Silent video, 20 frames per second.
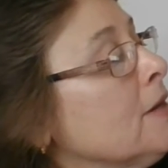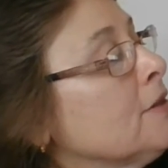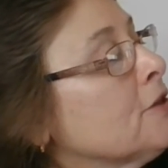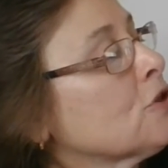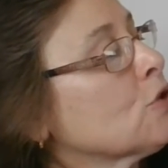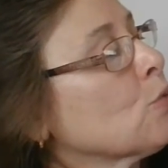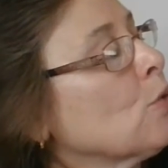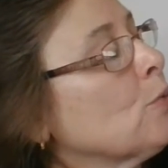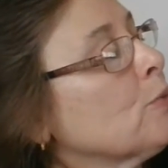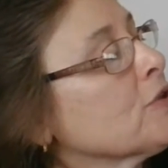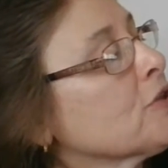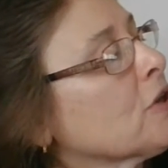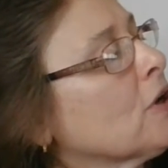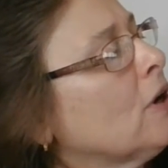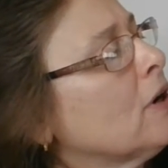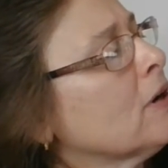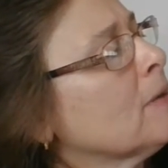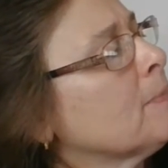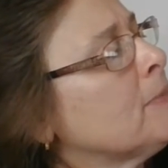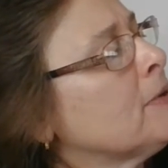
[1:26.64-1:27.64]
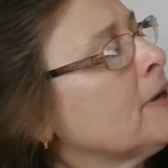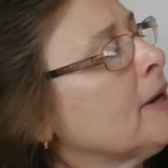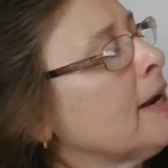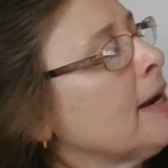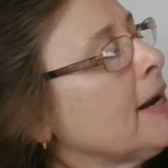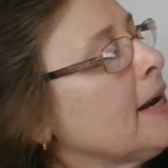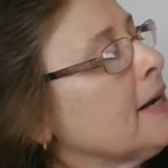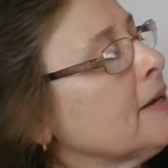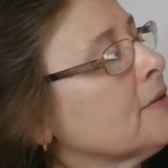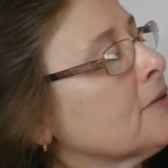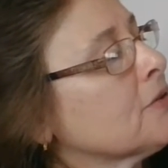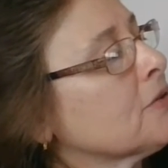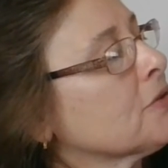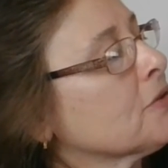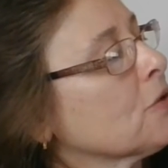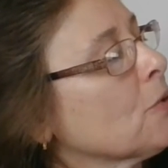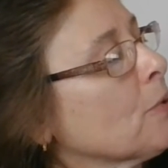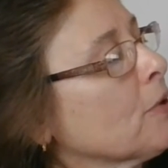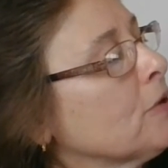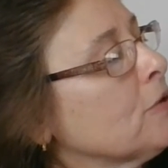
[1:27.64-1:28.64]
This one was cut up into 8ths,
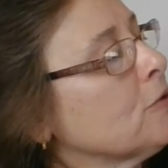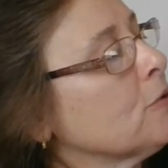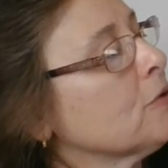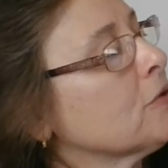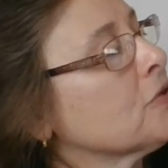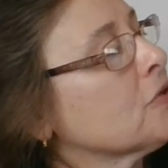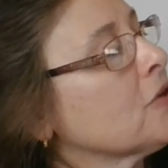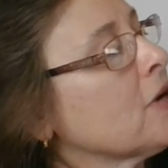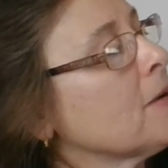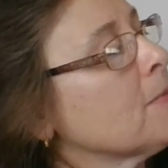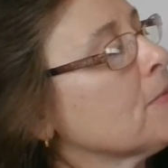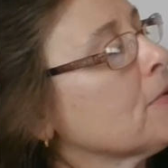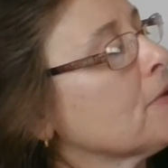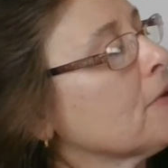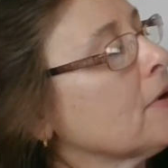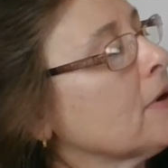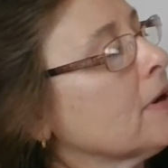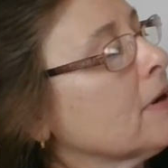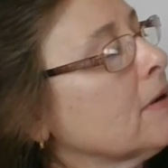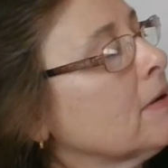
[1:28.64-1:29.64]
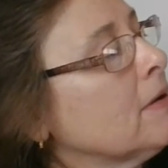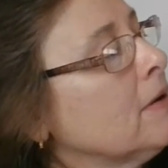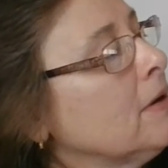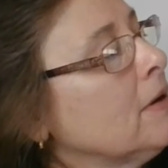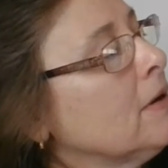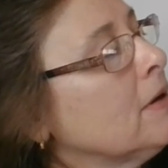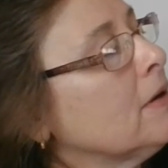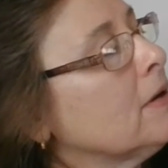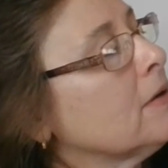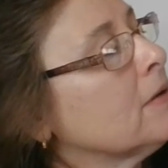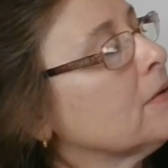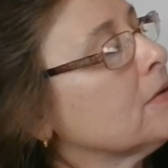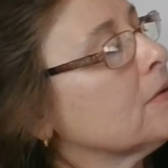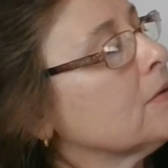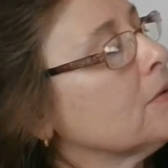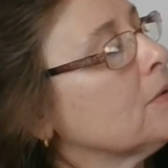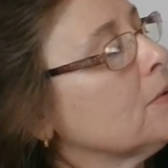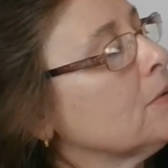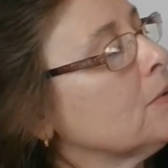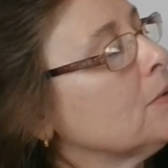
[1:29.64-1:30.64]
so we're going to do the same thing.
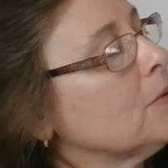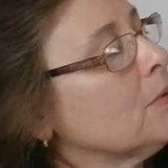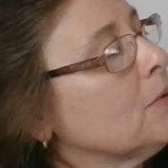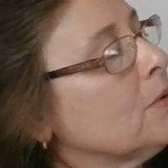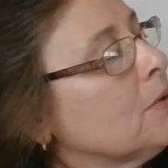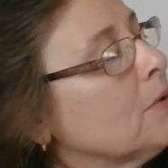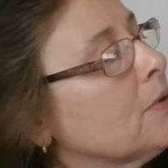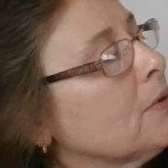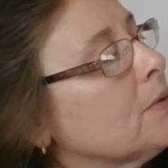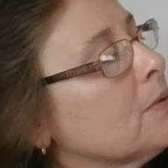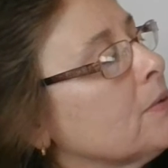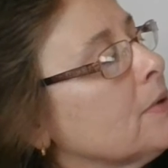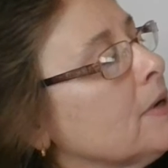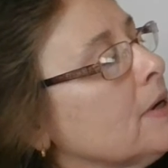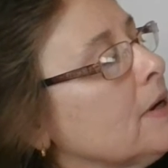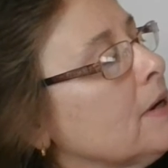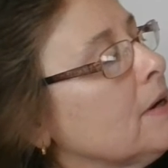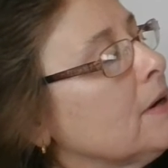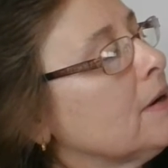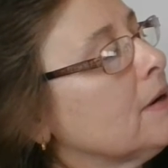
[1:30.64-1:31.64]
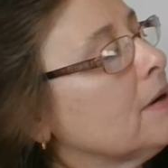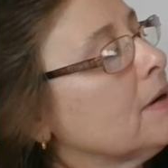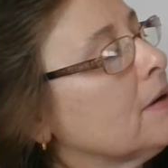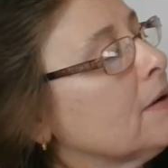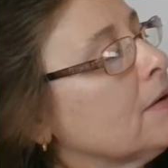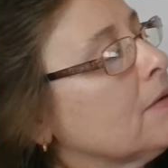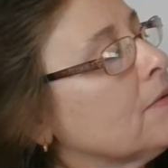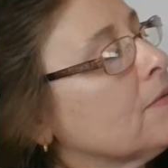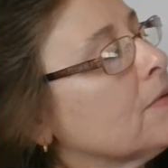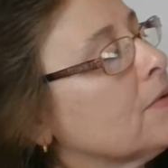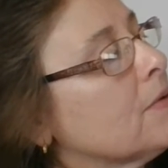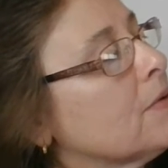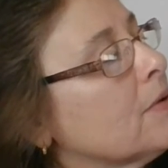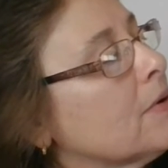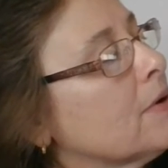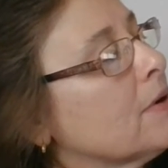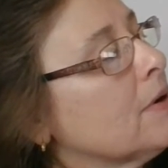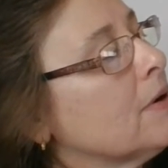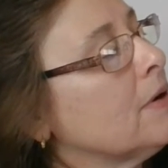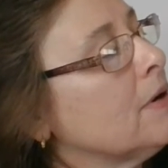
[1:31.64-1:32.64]
2, 3,
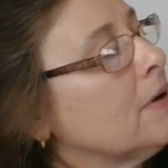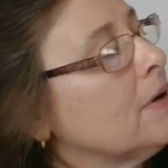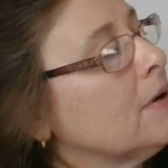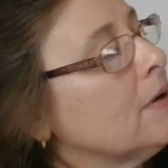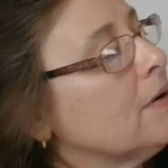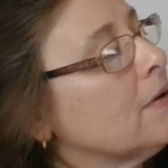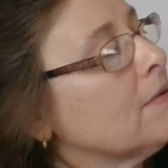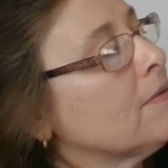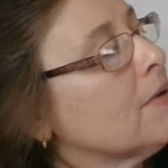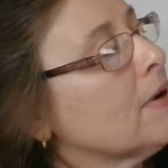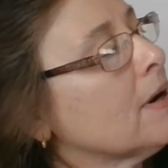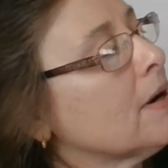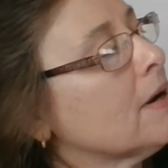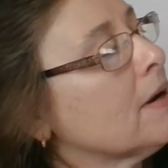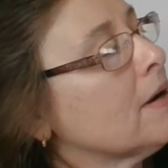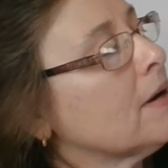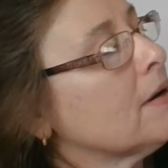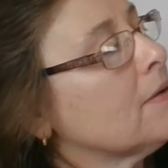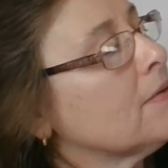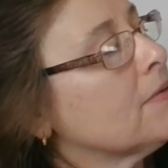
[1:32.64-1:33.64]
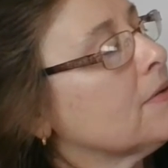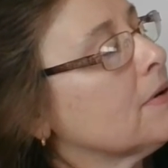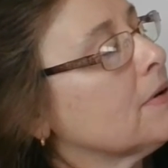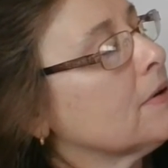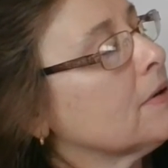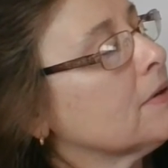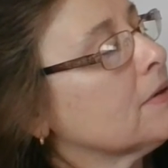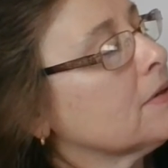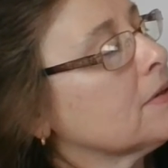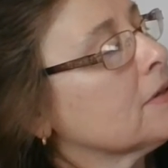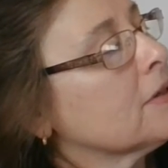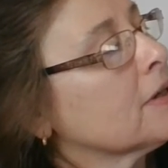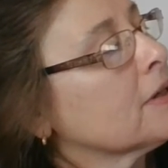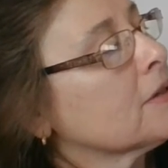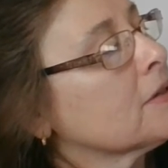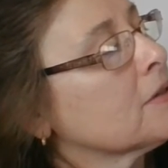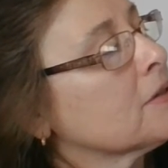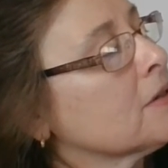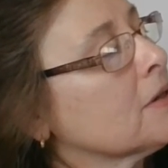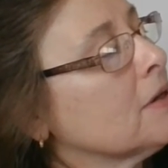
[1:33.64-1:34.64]
4, 5,
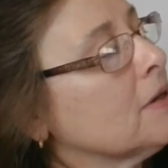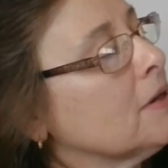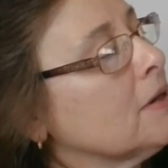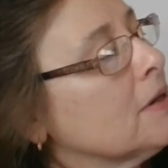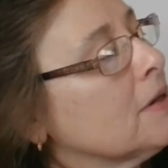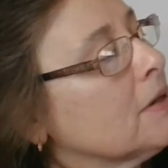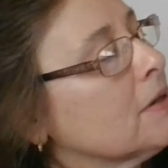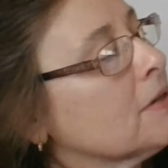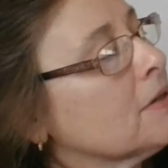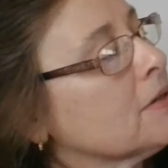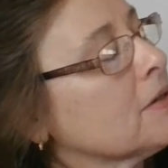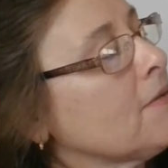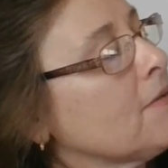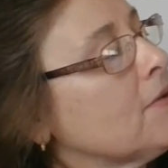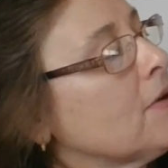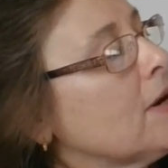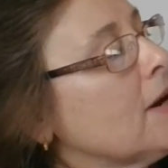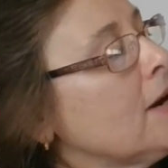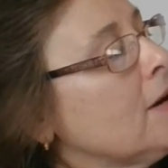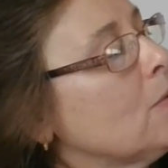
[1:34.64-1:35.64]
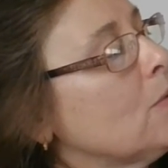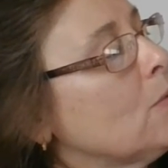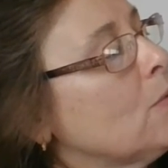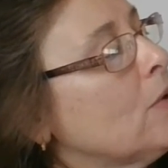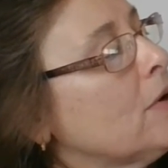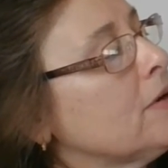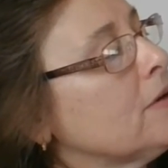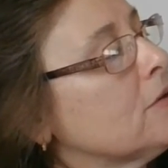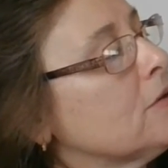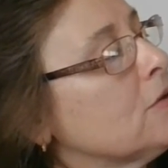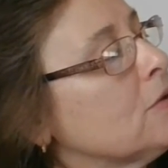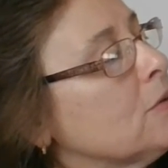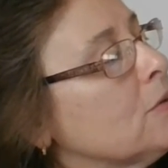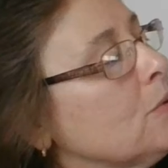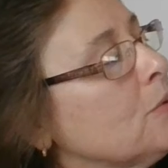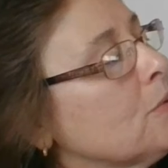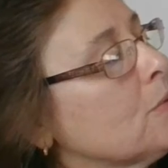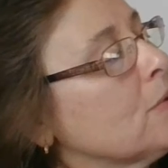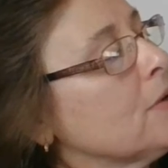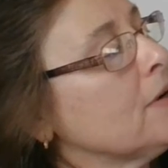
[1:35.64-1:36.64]
6, 7, 8. 1,
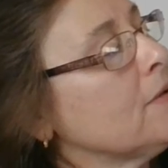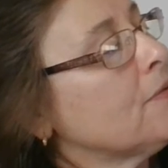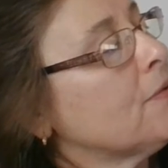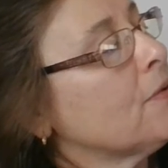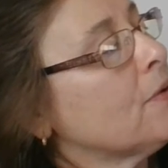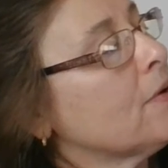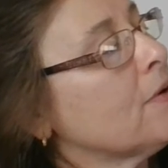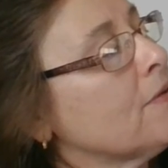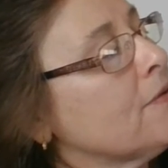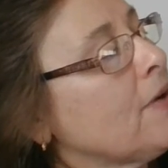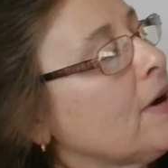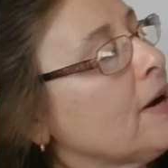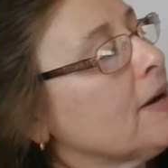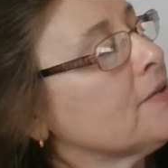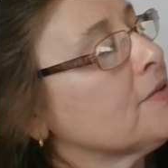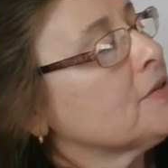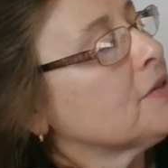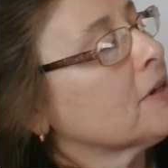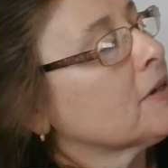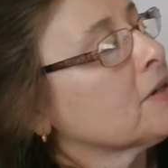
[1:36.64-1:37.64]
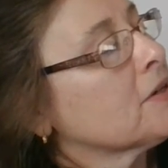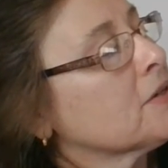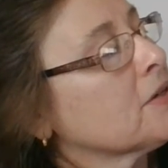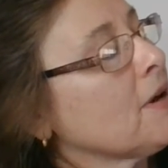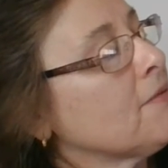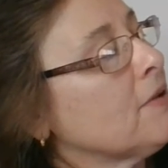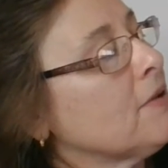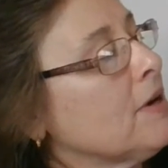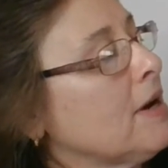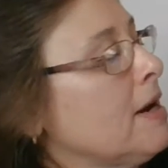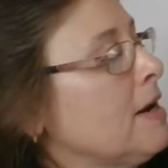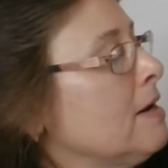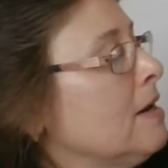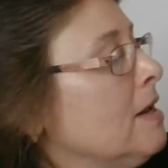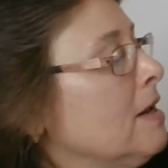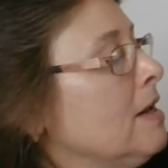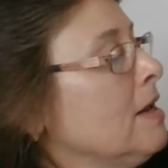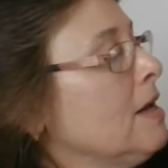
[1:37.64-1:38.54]
2, 3, 4, 5, 6, 7, 8.